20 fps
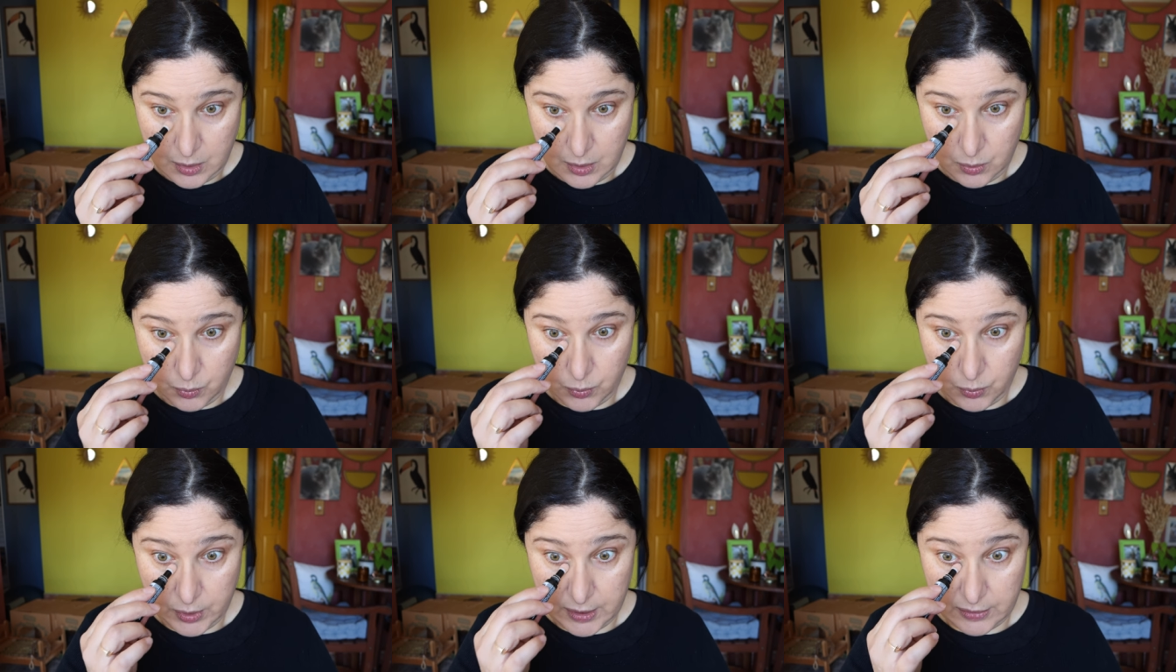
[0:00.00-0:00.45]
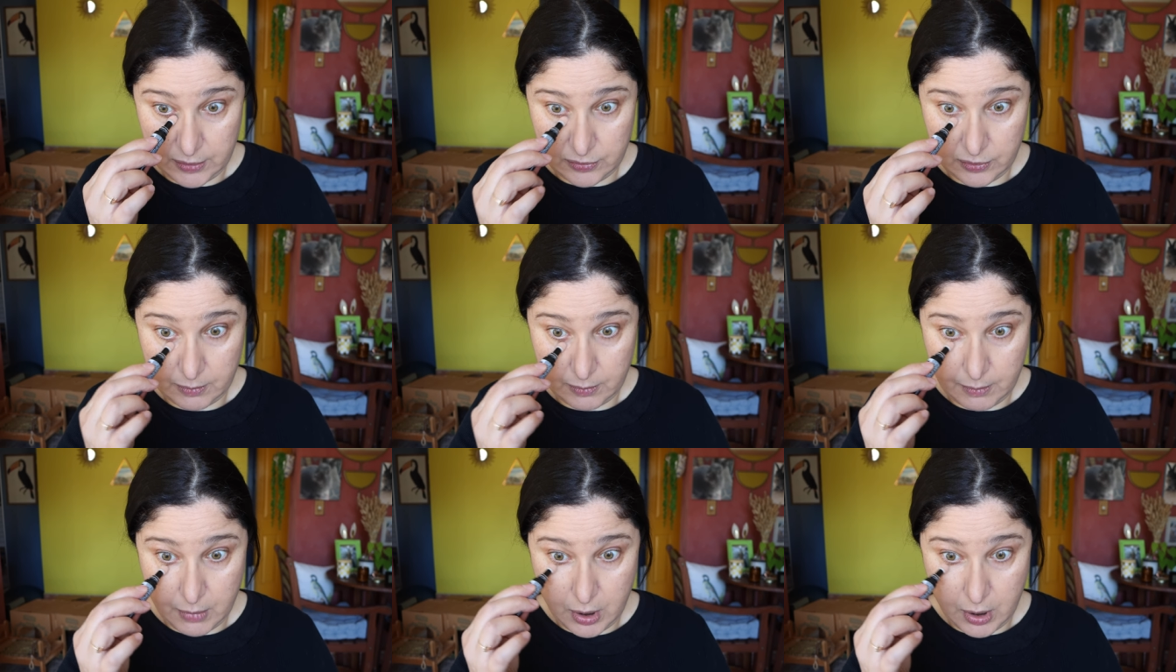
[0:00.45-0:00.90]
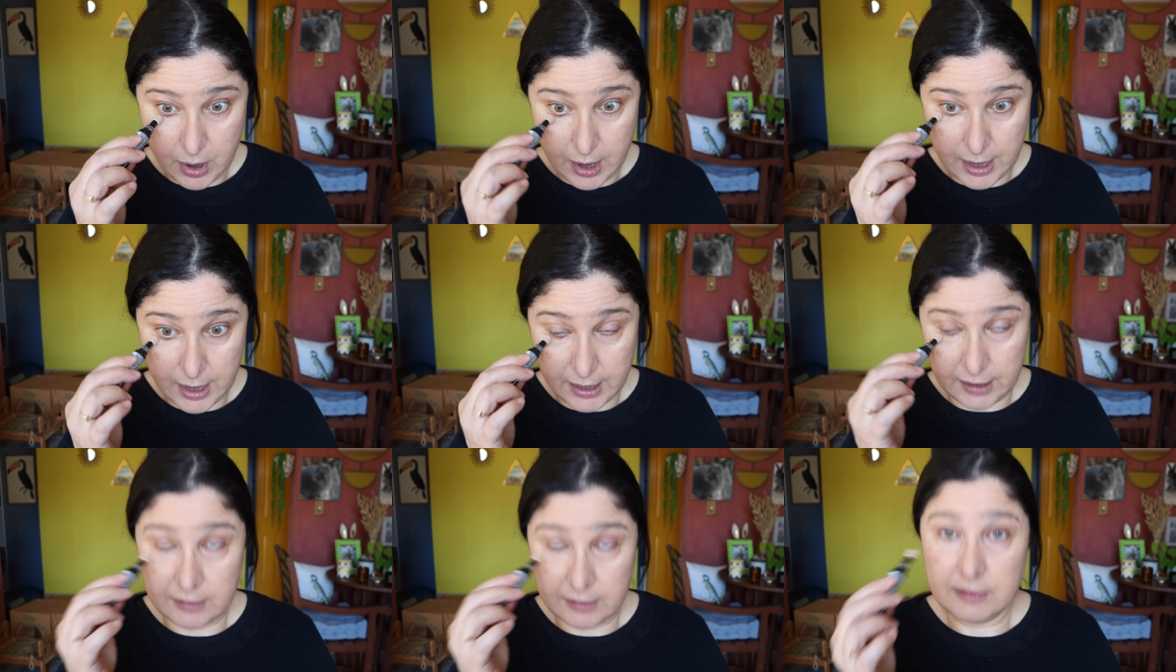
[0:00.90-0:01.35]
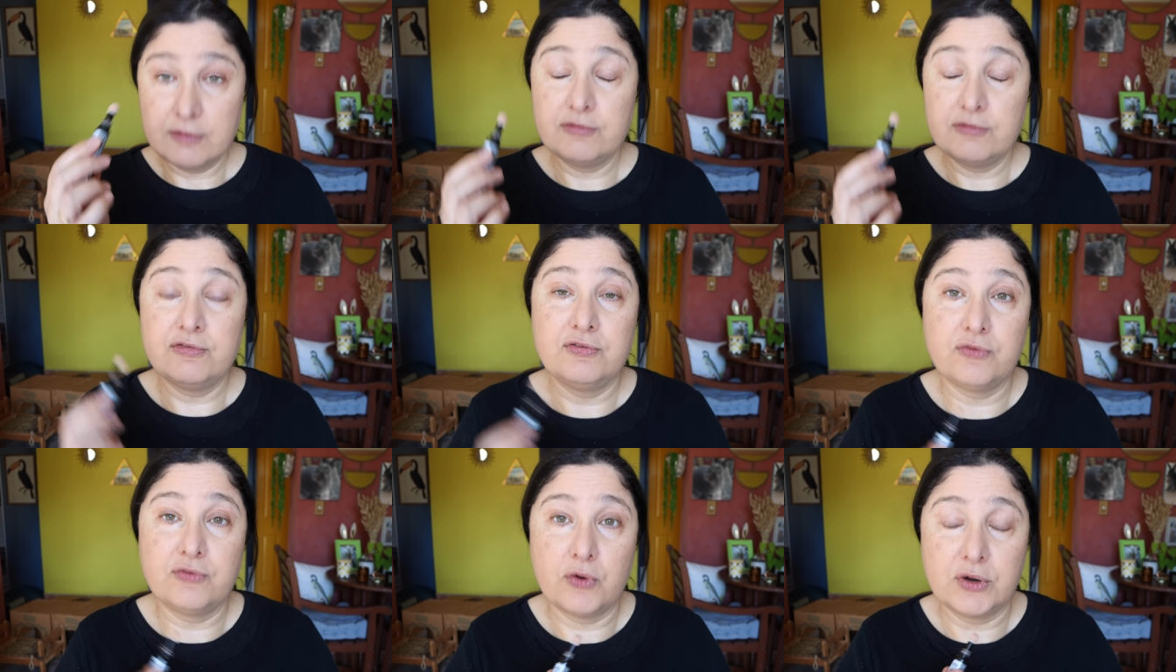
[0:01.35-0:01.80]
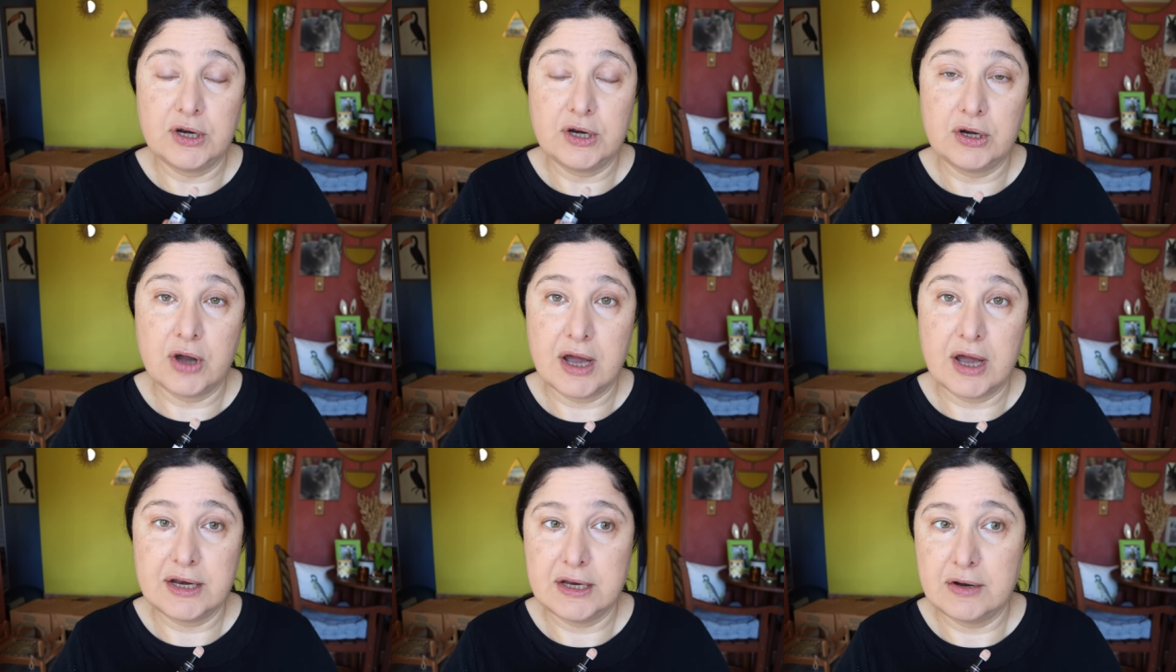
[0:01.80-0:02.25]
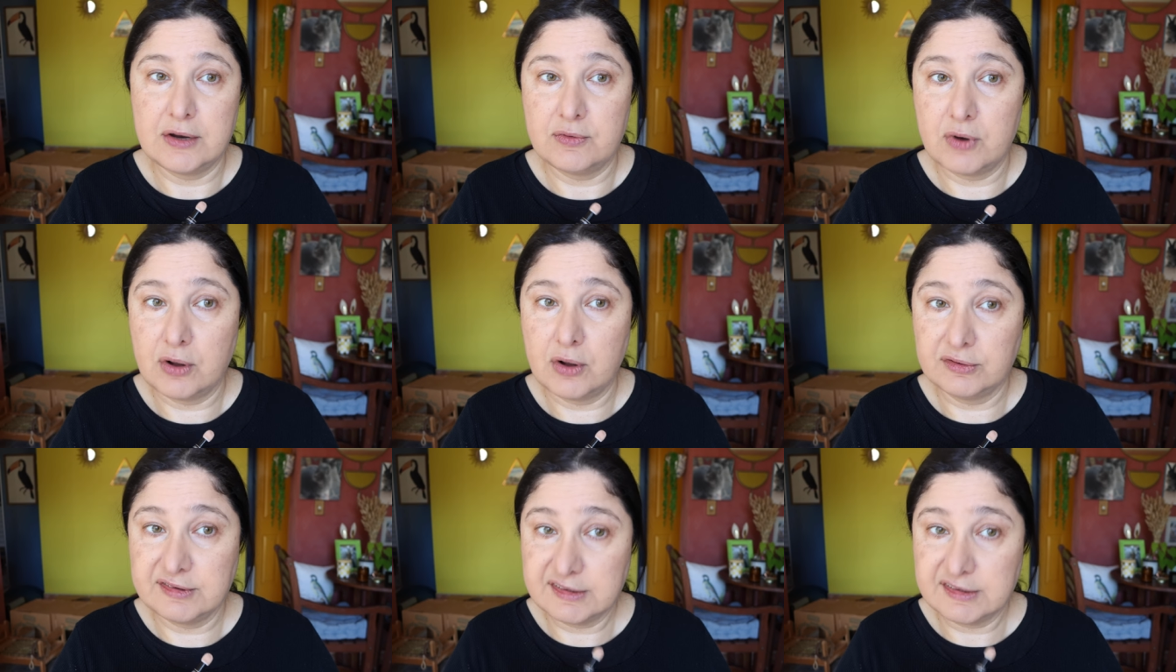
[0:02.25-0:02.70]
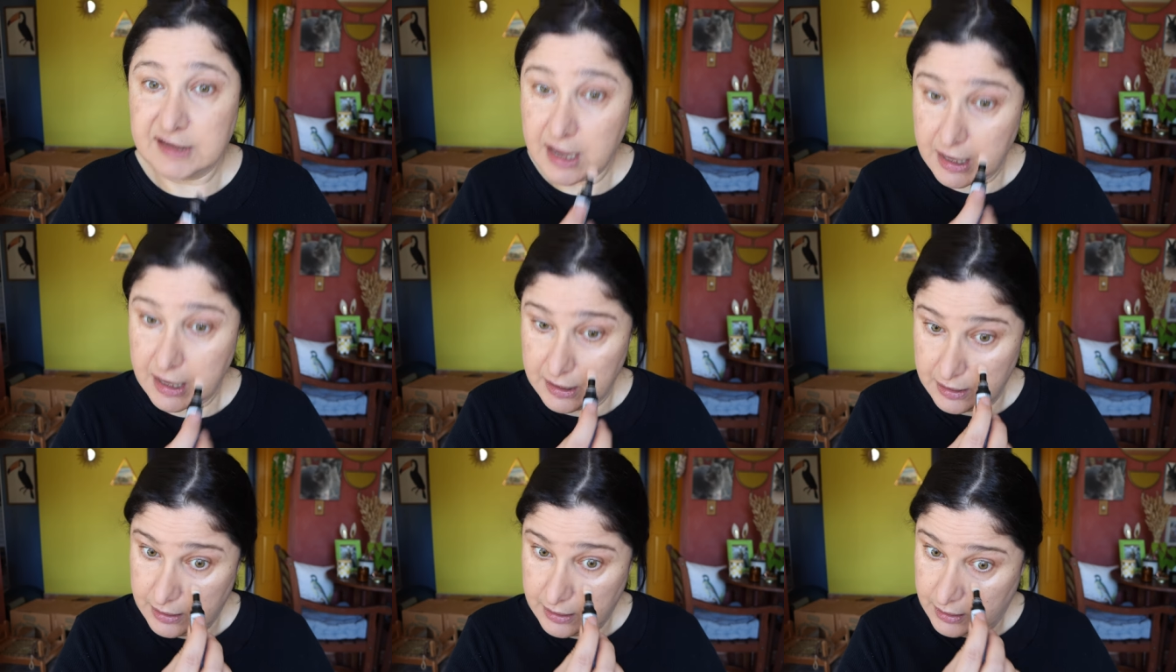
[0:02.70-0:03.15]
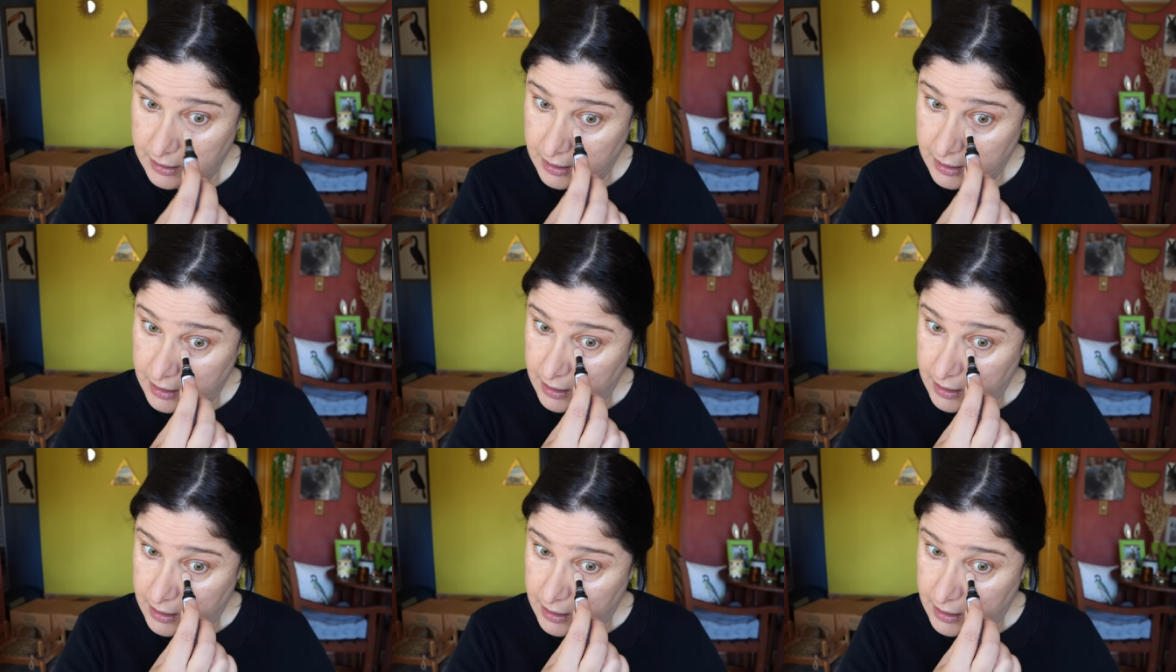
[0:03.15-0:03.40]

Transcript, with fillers: with my 49 year old skin.